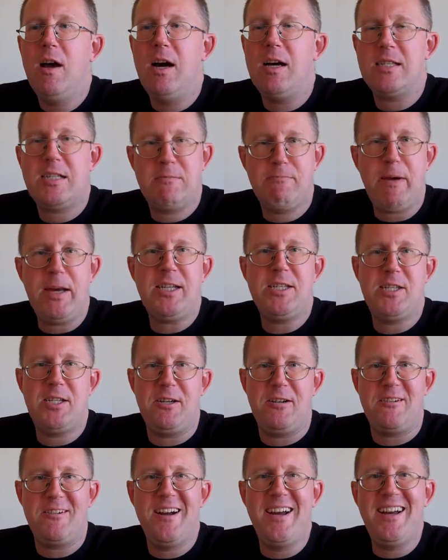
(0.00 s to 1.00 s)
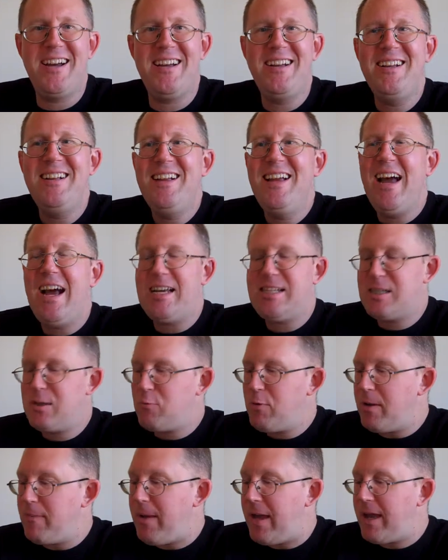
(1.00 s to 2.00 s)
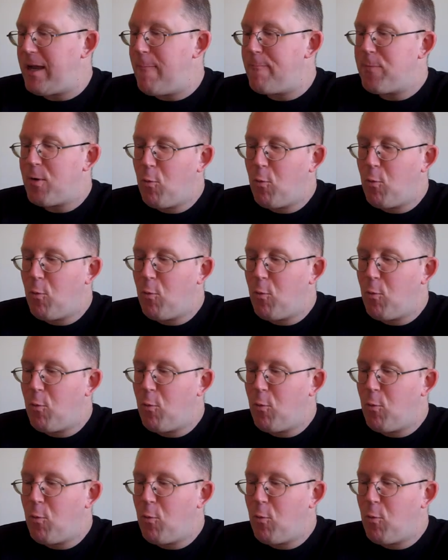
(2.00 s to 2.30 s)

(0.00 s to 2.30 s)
spicier as a remake.